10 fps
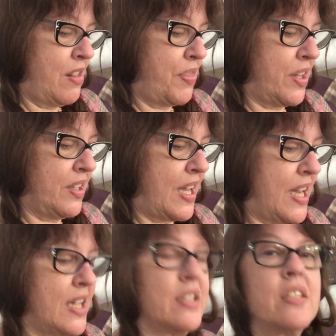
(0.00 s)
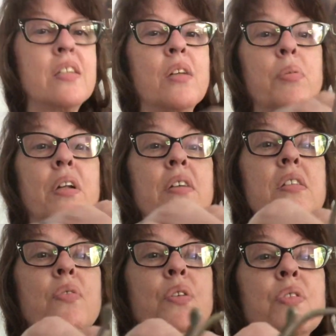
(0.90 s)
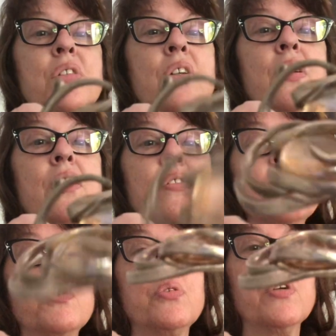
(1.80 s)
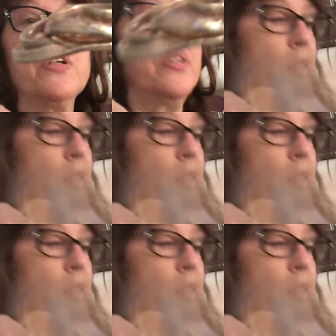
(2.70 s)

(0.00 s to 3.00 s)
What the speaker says: The last, it'd be nice even if it's not. Spoon ring,